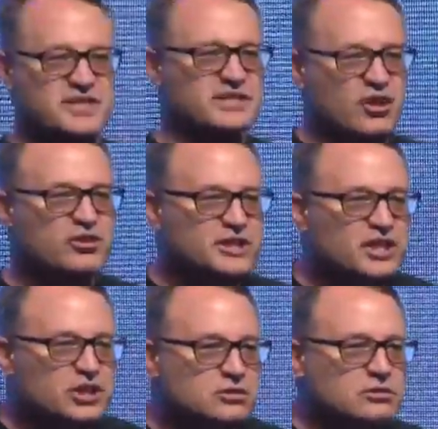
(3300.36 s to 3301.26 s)
600
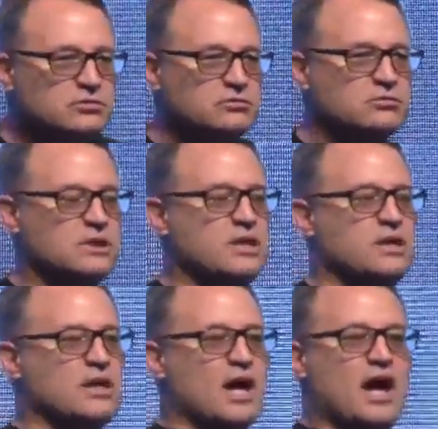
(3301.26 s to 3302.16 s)
teachers.
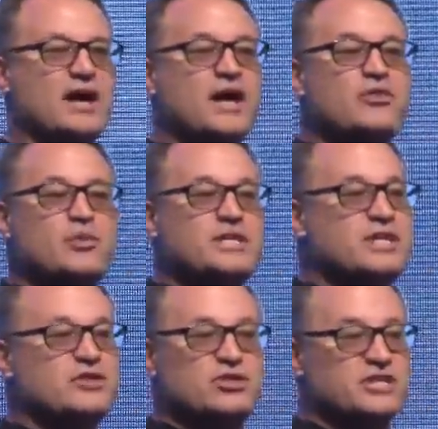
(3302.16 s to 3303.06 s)
I had 3
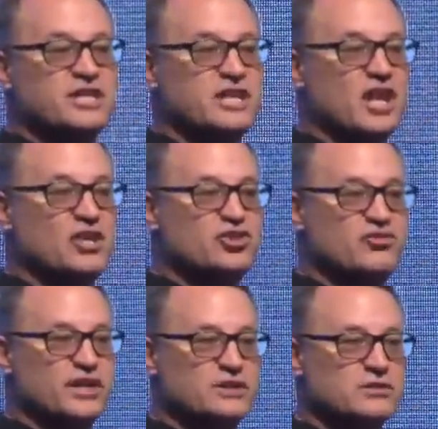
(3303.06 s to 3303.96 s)
teachers that did not
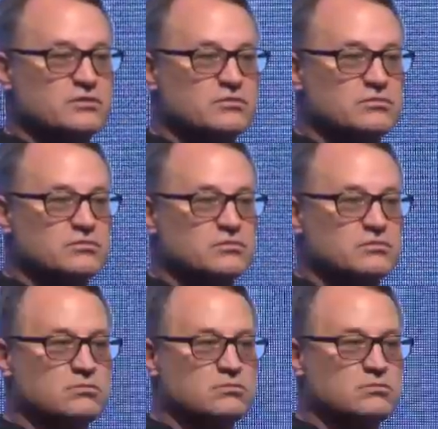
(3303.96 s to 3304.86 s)
do this.
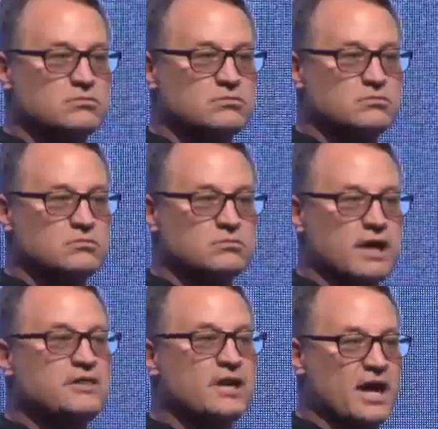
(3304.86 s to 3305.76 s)

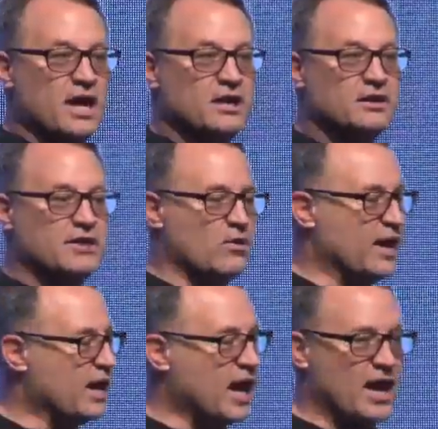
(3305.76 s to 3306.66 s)
At the end, they were
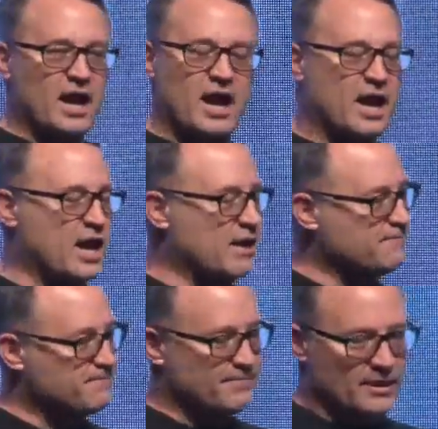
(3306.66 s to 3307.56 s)
like,
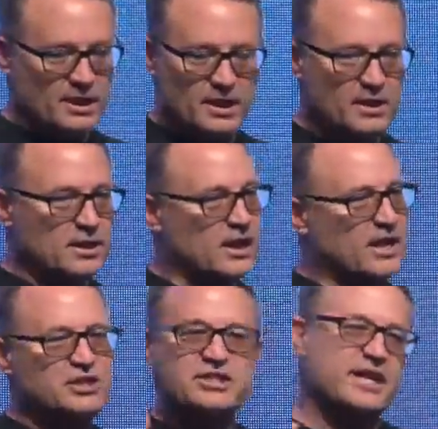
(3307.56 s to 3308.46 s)

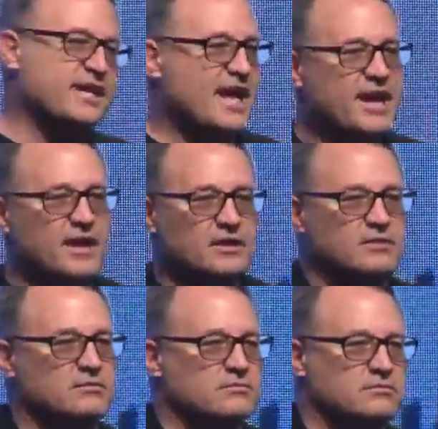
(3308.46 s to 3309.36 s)
I just didn't get it.
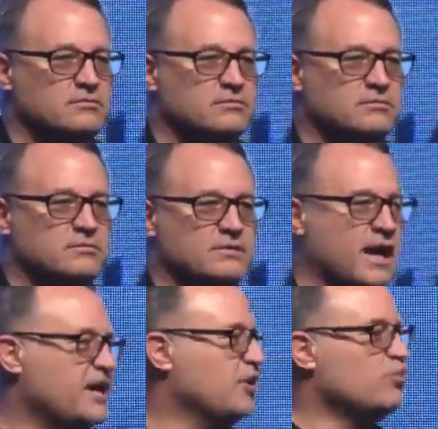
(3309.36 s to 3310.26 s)

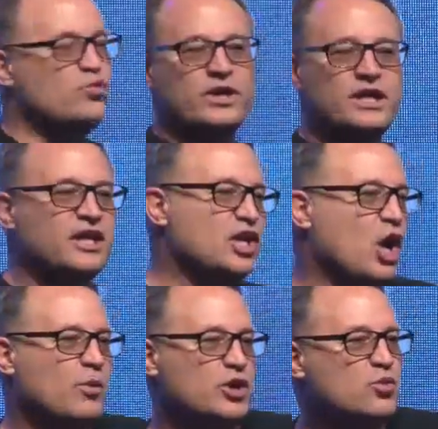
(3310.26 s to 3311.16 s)
I didn't really
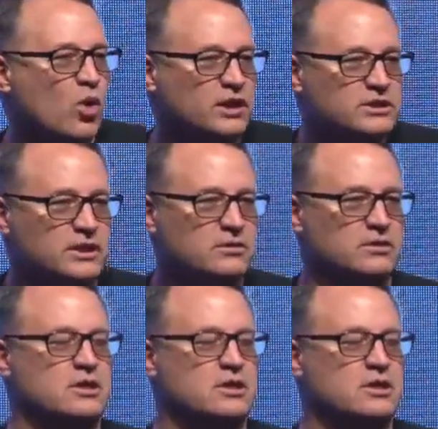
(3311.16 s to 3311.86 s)
know what you wanted.